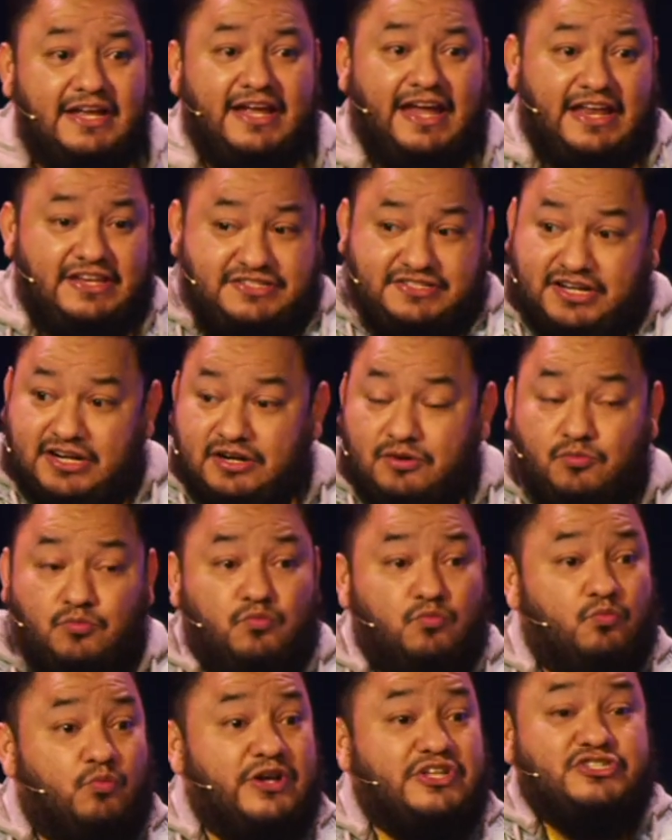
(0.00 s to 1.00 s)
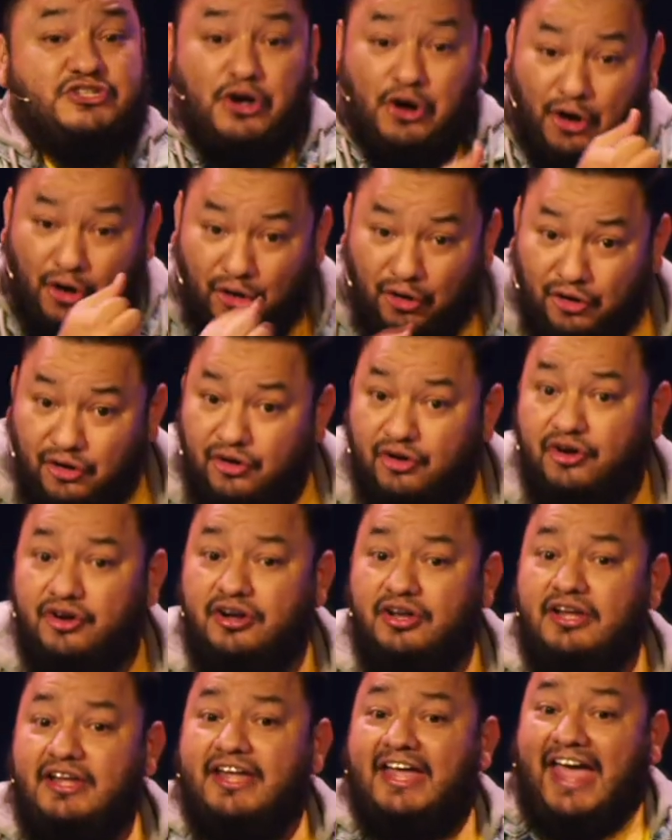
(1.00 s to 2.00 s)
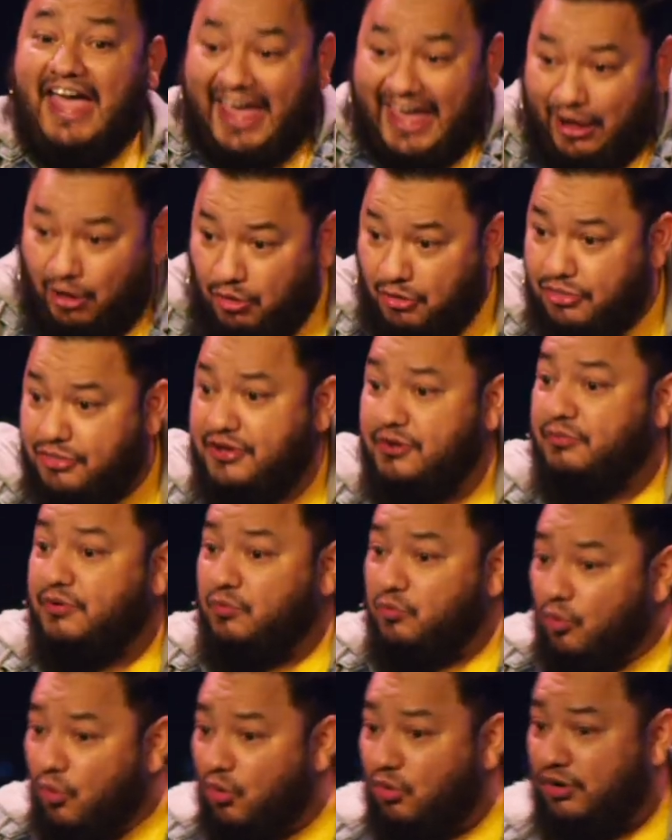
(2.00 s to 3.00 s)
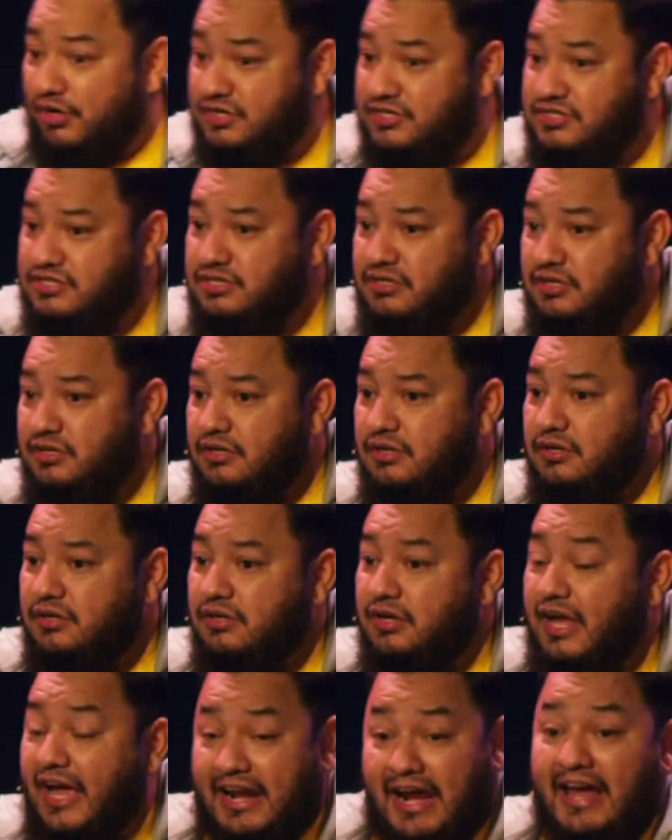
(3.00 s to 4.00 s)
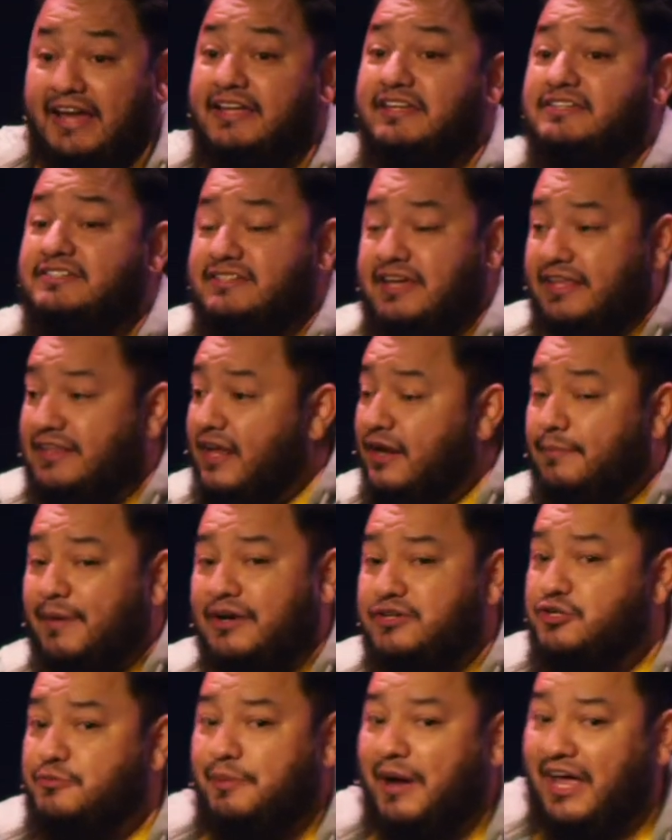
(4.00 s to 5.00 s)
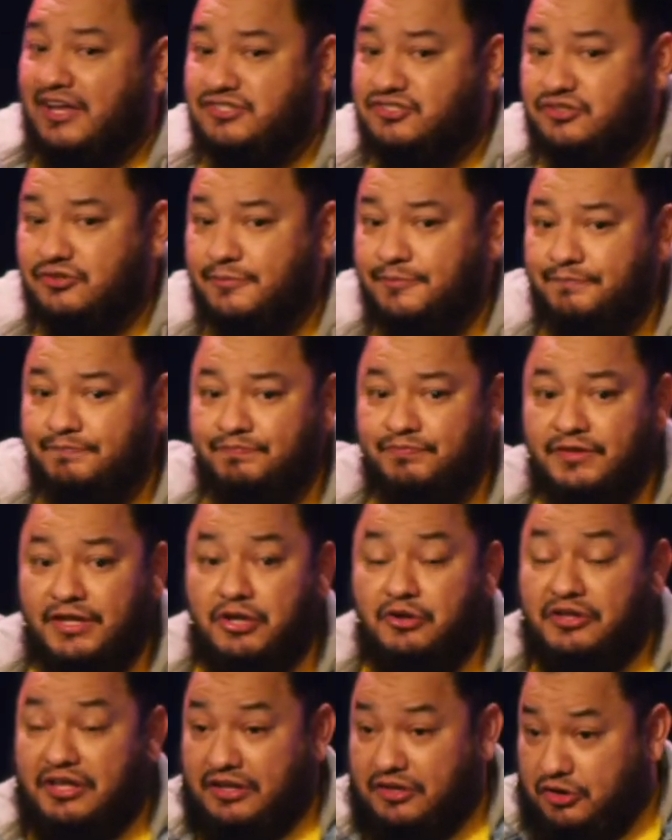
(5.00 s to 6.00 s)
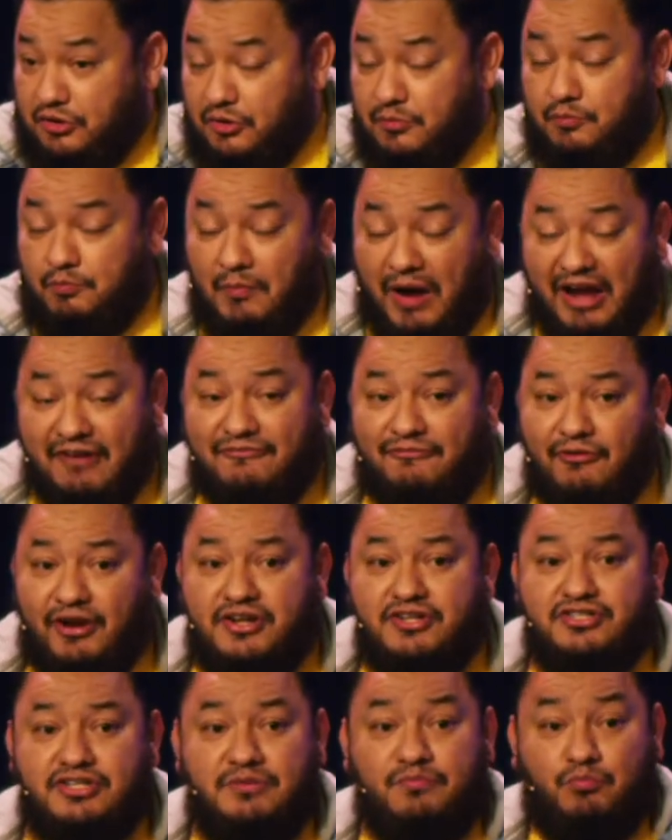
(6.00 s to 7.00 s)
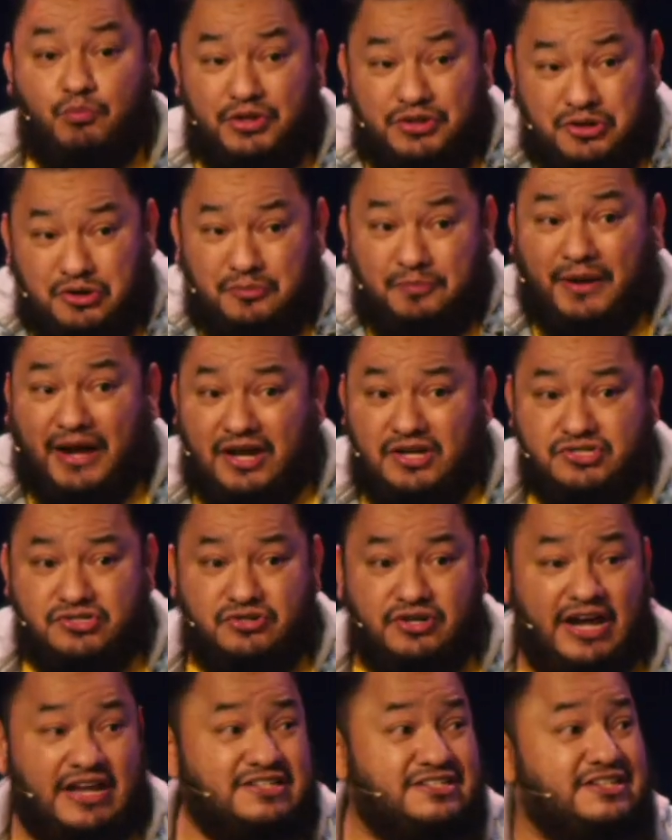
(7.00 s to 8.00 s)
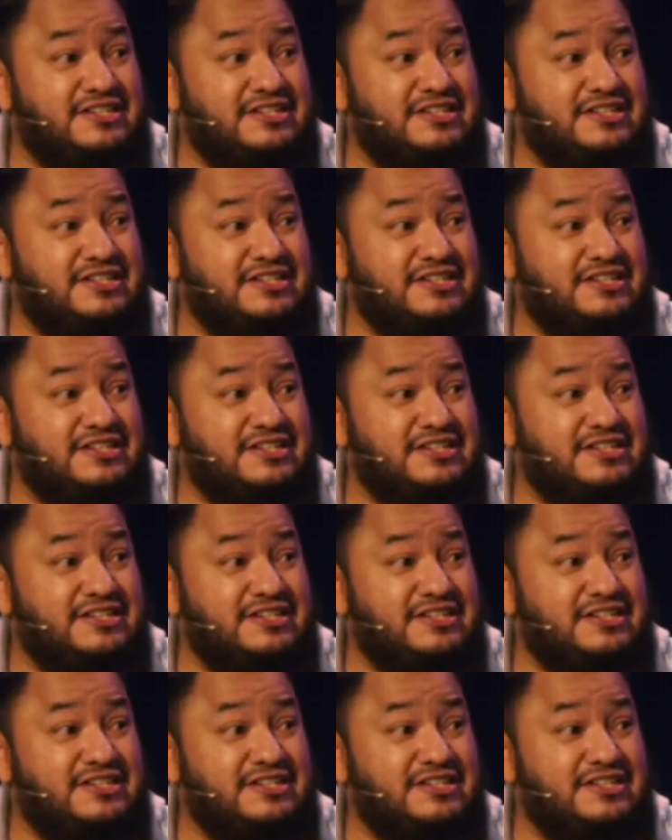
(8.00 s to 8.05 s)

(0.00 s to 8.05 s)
it's gonna return healthy rewards. And I can say that about your pastor. You know that my friendship with your pastor has